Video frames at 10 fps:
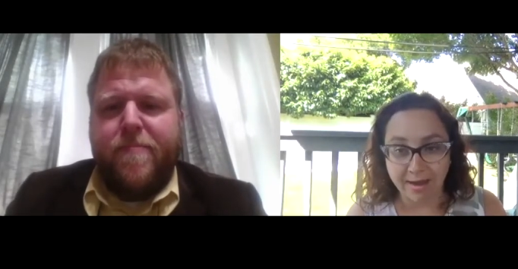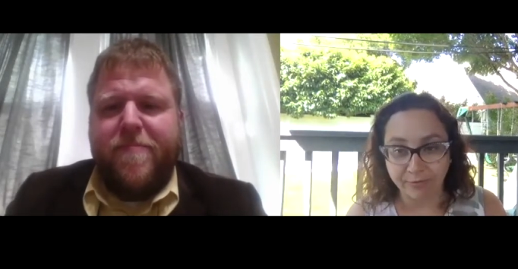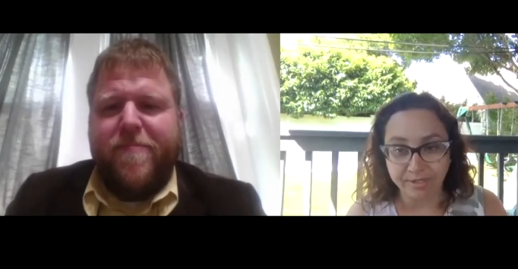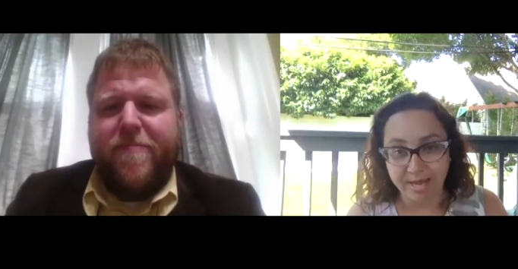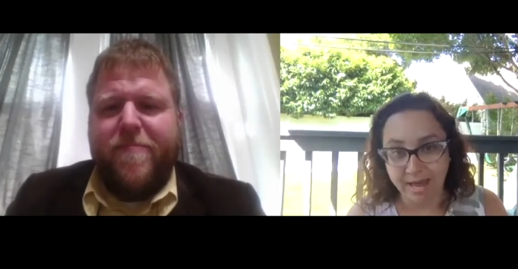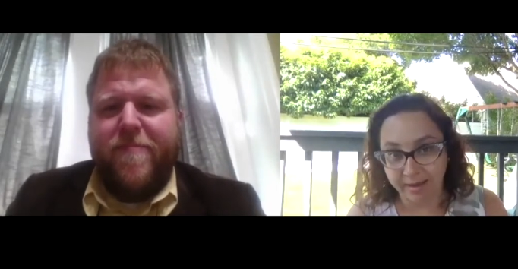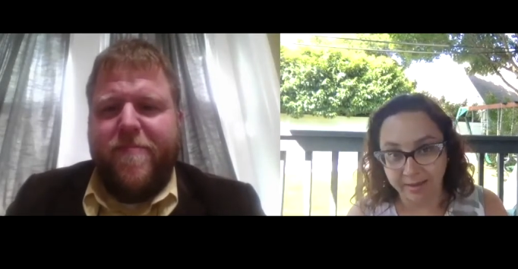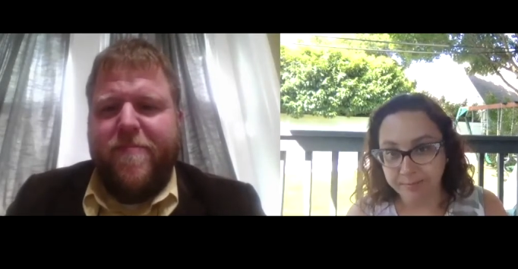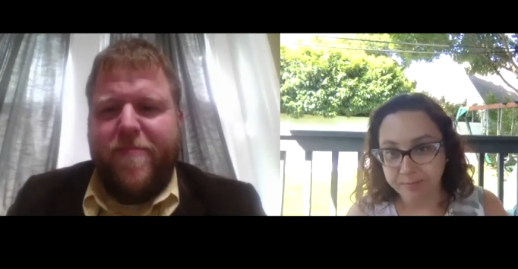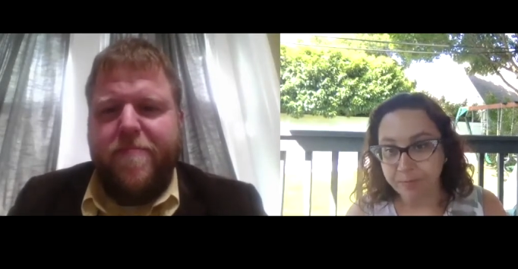Speaker 1: every
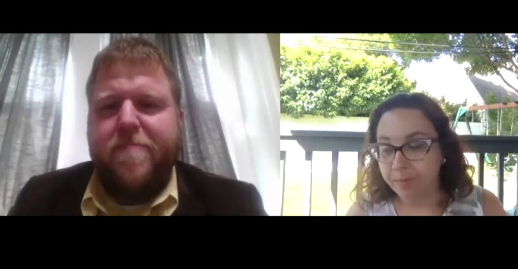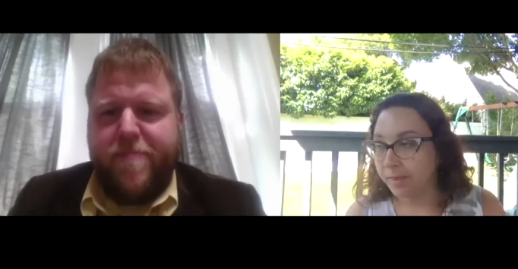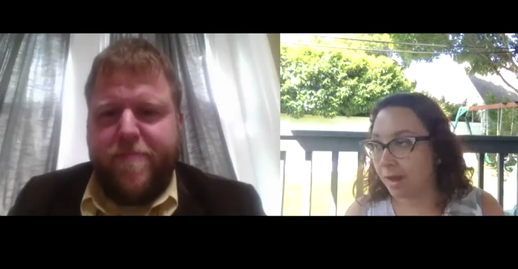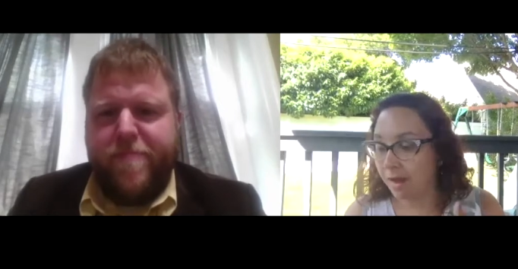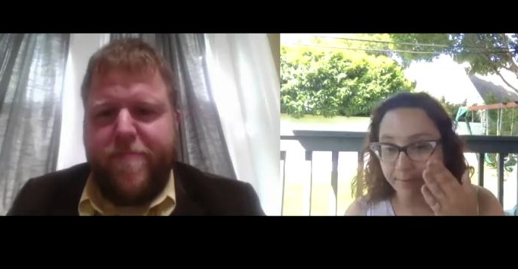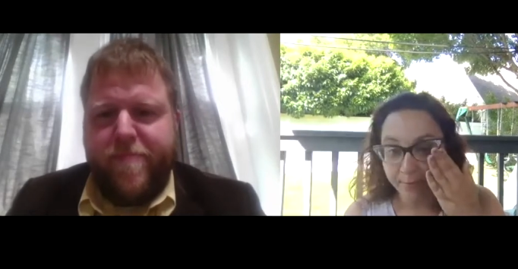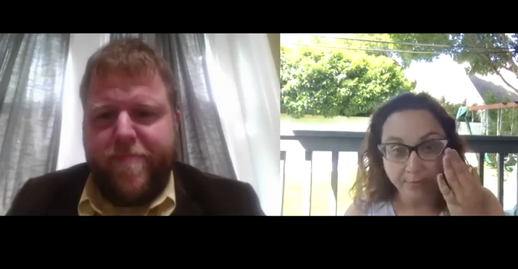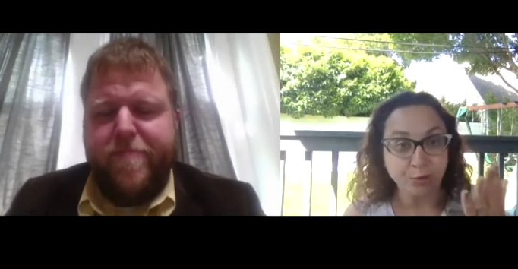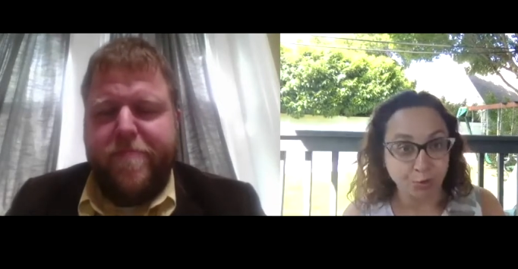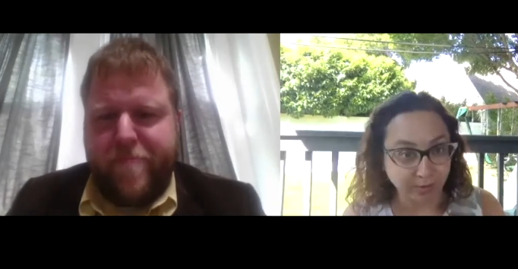day, um,
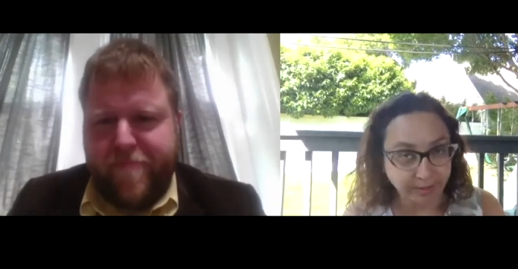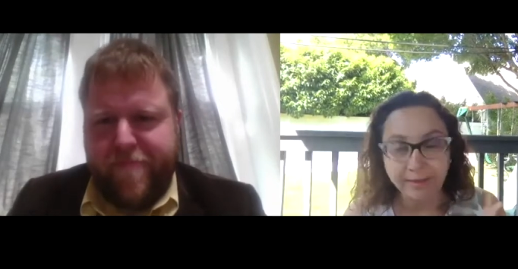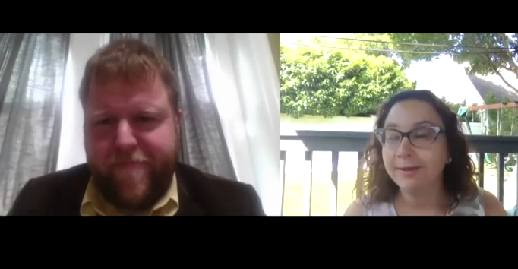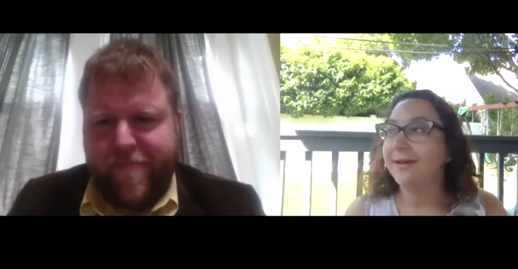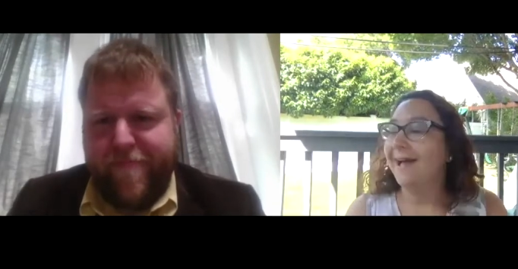virtually,